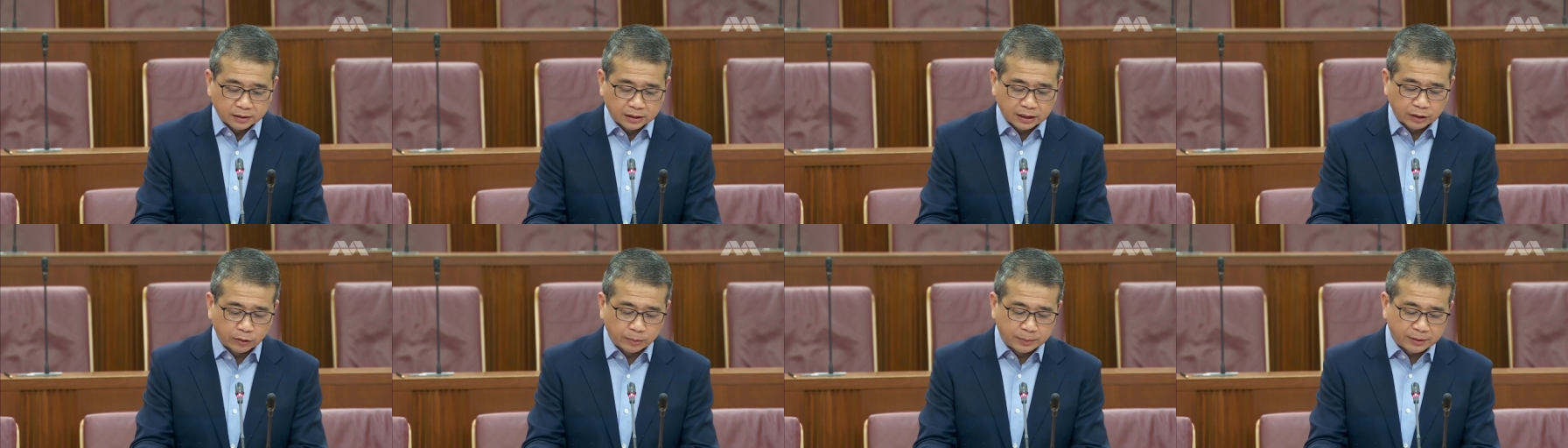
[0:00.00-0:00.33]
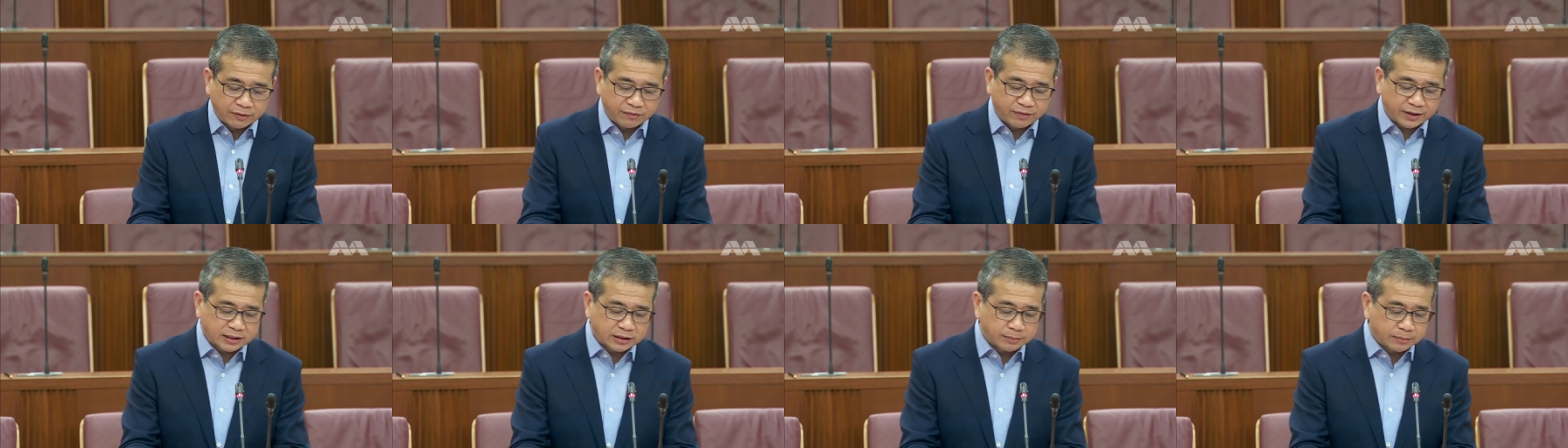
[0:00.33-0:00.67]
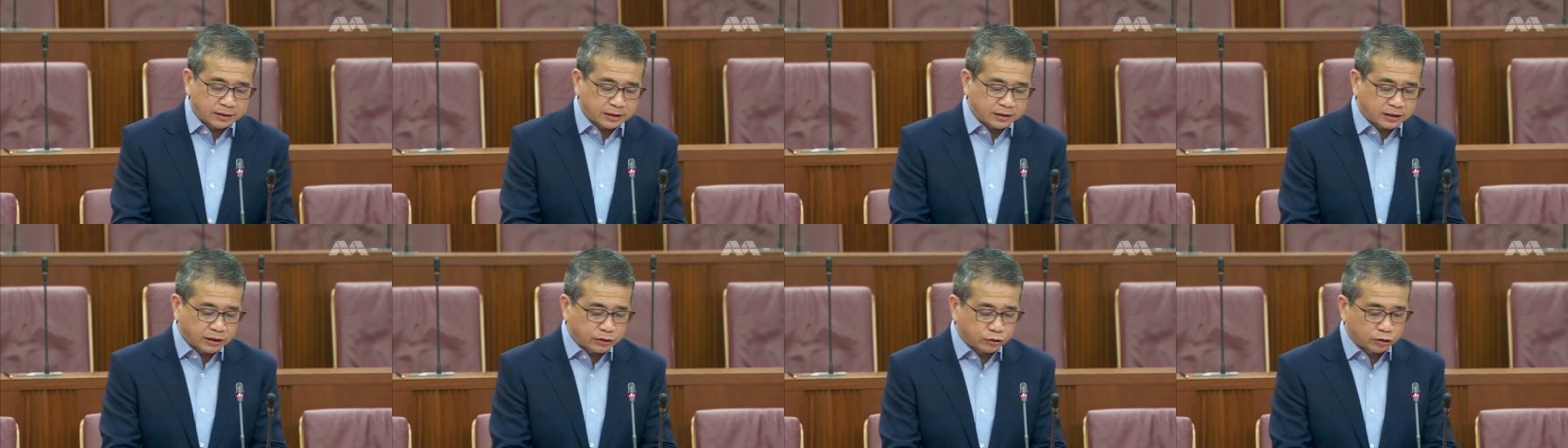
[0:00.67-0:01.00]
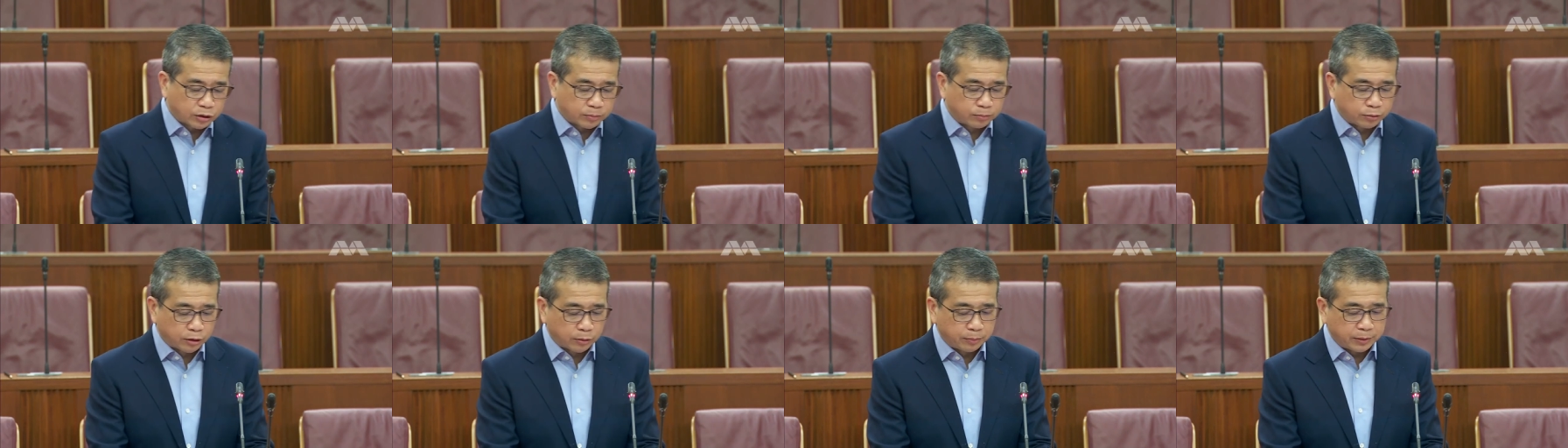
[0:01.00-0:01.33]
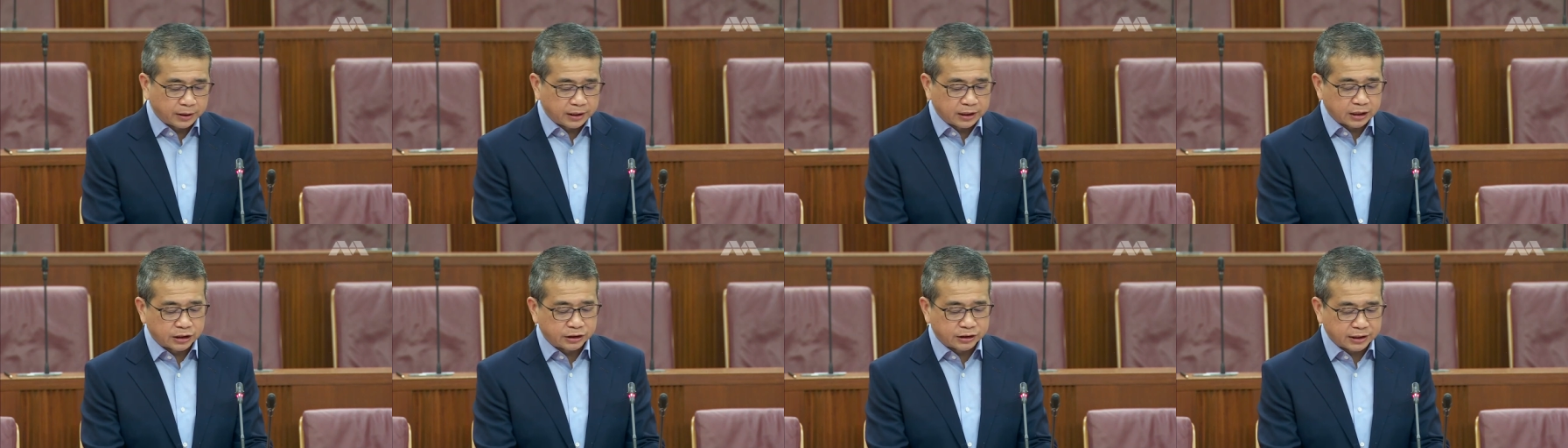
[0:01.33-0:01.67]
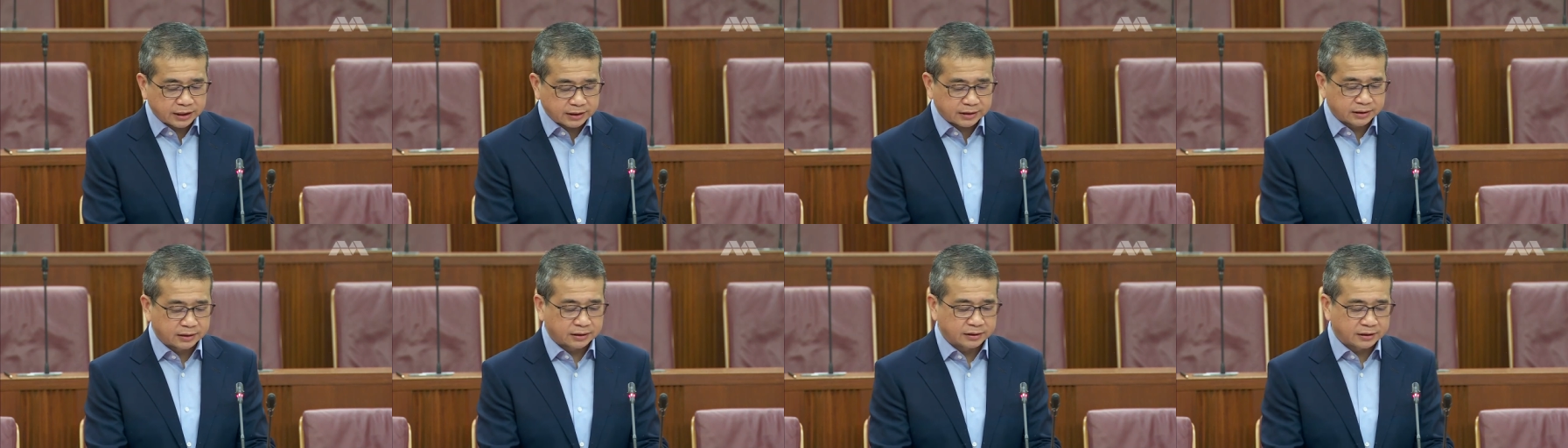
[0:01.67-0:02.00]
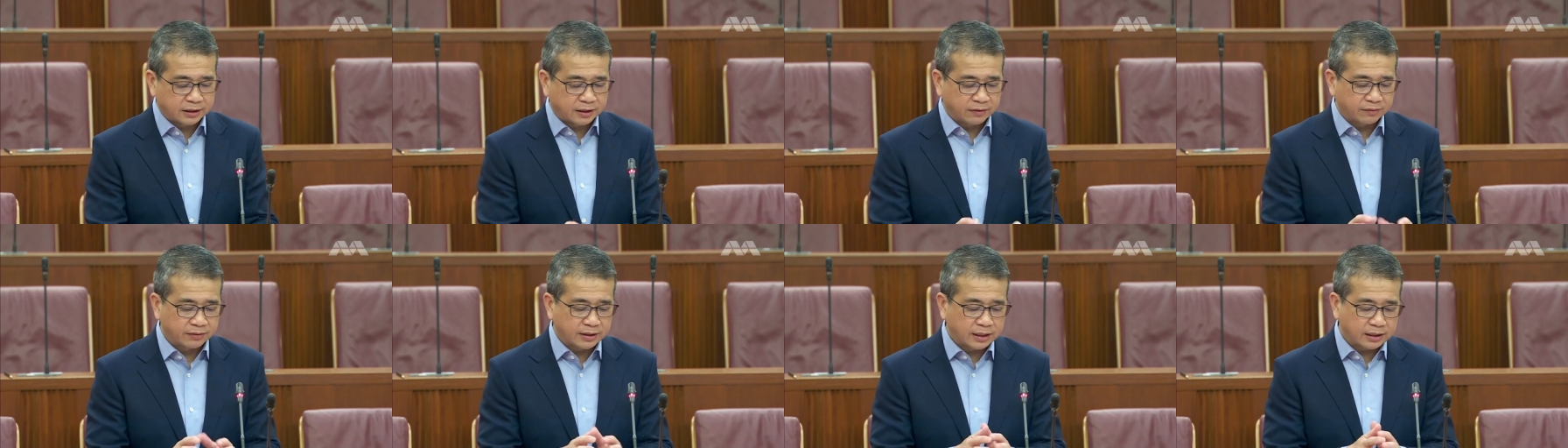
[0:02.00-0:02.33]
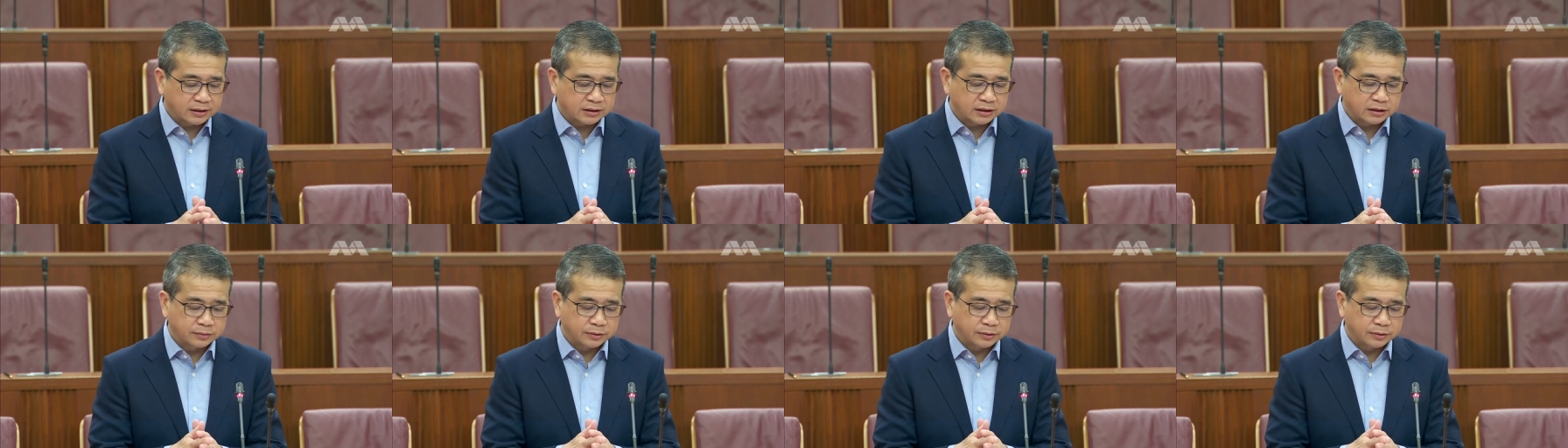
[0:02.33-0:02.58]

There will be flexibility to appropriately adjust the safeguards